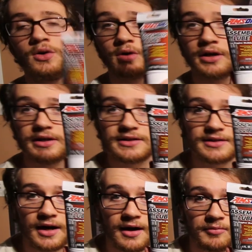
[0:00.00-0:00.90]
we're gonna need
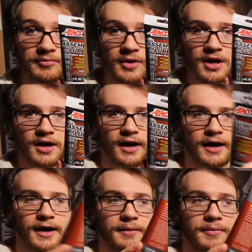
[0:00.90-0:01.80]
some
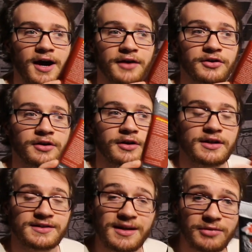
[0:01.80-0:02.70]
either
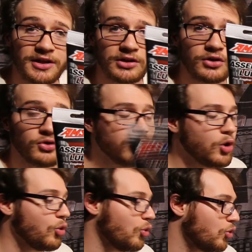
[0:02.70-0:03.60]
assembly
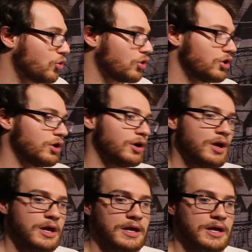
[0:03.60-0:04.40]
lube or